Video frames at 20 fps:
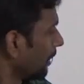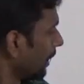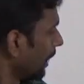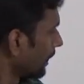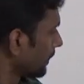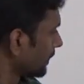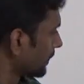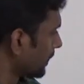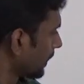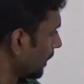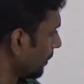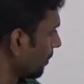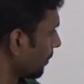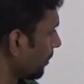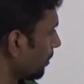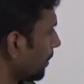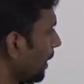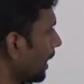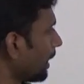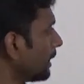
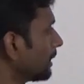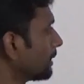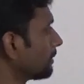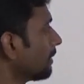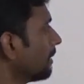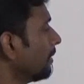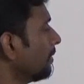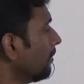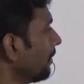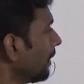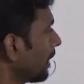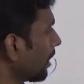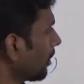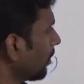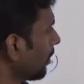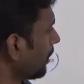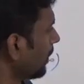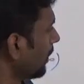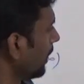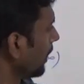except minus 1. We
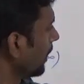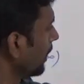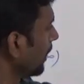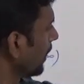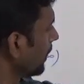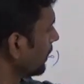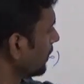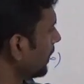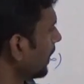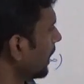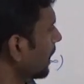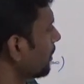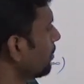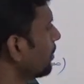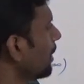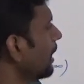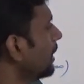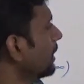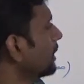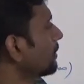cannot take
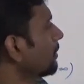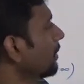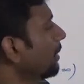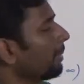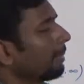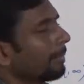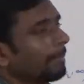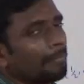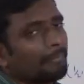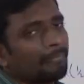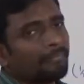exact minus 1